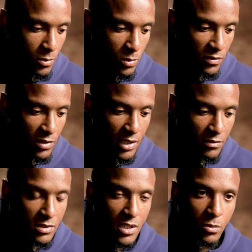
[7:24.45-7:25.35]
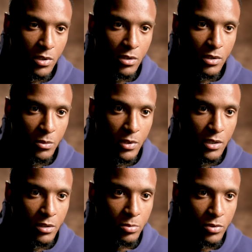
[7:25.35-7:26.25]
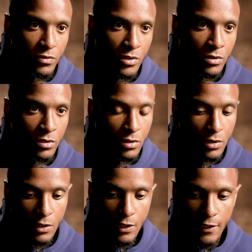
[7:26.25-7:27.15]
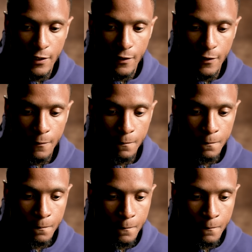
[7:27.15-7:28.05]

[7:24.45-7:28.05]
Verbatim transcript: we've got levels that we know that we can improve on, and um,